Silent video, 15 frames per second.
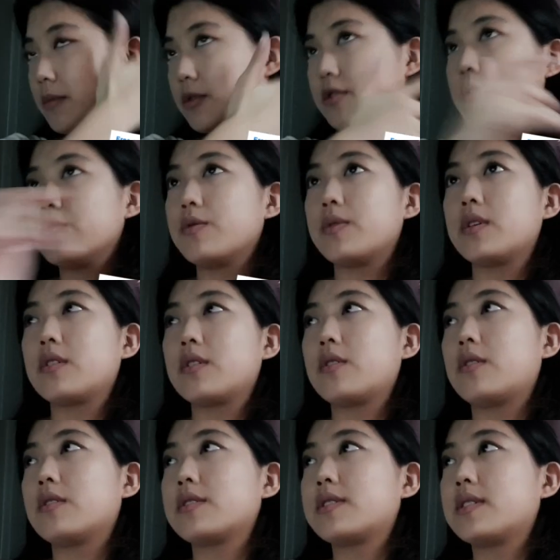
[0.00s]
also doing
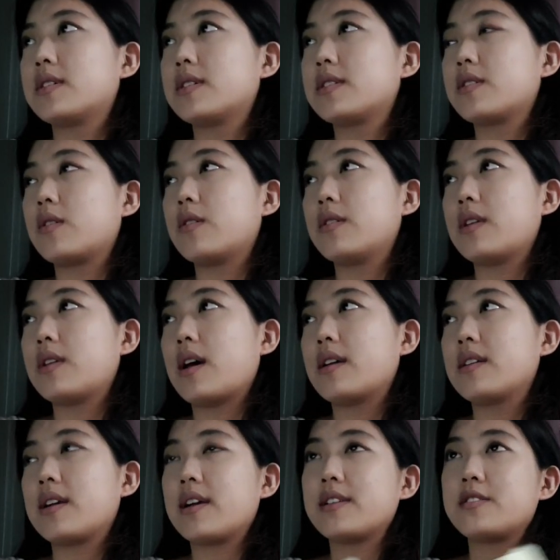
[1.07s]
courses on other
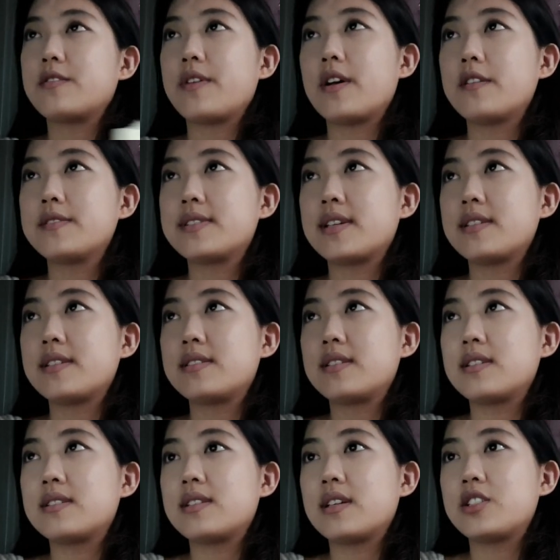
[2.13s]
kinds of health
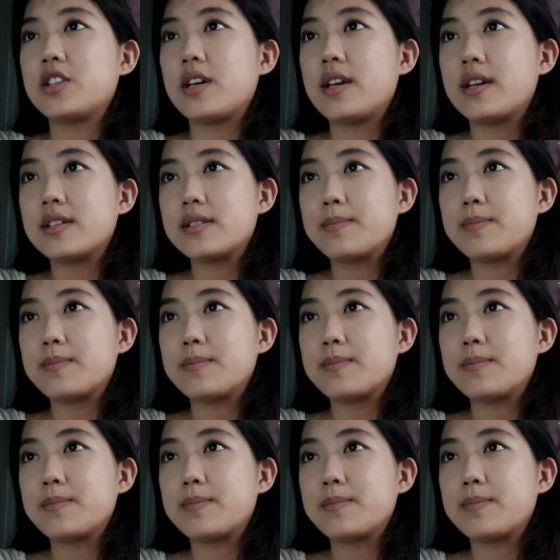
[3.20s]
sciences such as